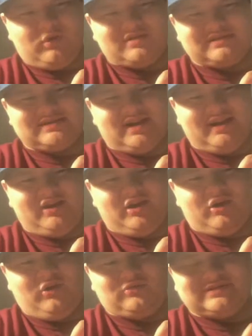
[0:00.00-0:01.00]
where Sonny
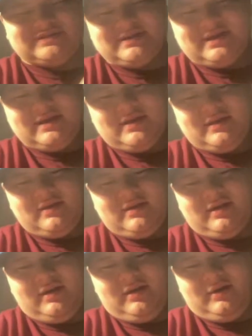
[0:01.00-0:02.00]
goes,
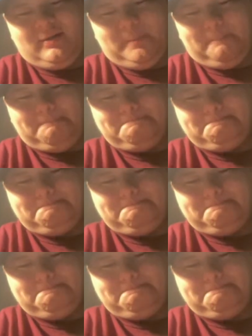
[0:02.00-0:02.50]
I